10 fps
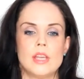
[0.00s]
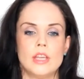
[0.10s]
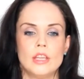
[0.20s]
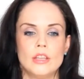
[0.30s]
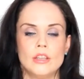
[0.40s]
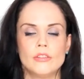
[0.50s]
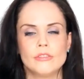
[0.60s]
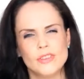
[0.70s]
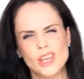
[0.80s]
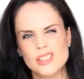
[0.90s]
And at
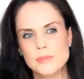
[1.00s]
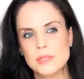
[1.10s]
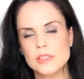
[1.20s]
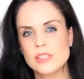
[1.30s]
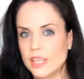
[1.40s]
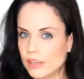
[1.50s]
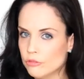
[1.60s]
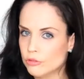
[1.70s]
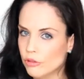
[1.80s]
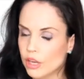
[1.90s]
first, because I
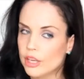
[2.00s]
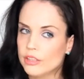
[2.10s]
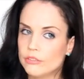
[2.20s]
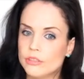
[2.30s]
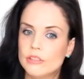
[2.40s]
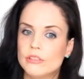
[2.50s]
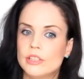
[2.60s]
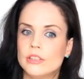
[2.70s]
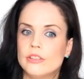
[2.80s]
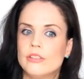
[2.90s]
have tried
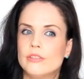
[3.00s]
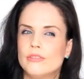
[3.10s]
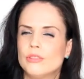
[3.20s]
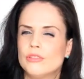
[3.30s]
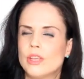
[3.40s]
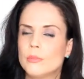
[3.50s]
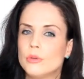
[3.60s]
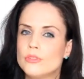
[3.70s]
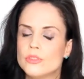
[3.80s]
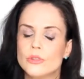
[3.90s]
various different shampoos,